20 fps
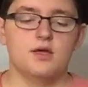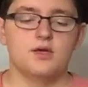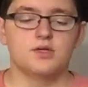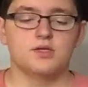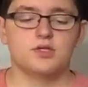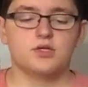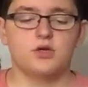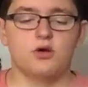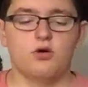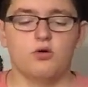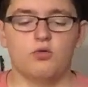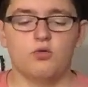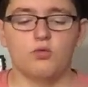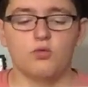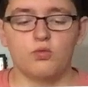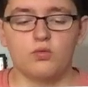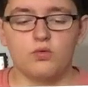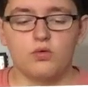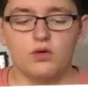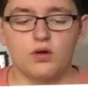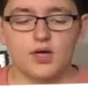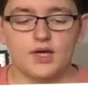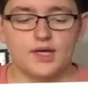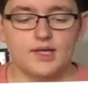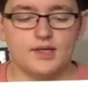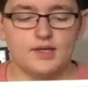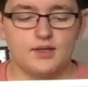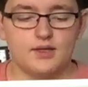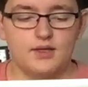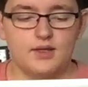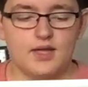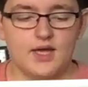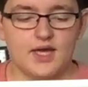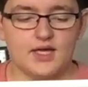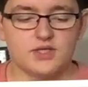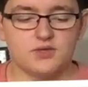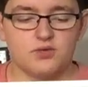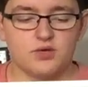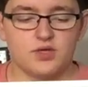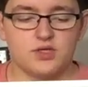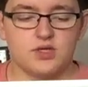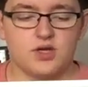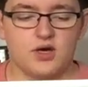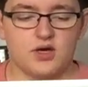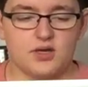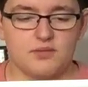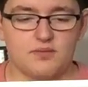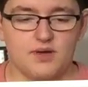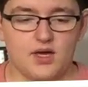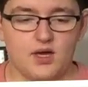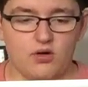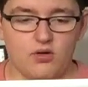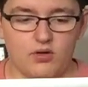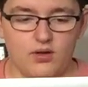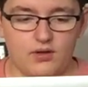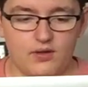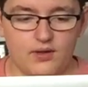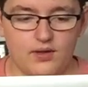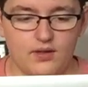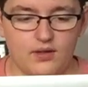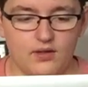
So next we're going to talk about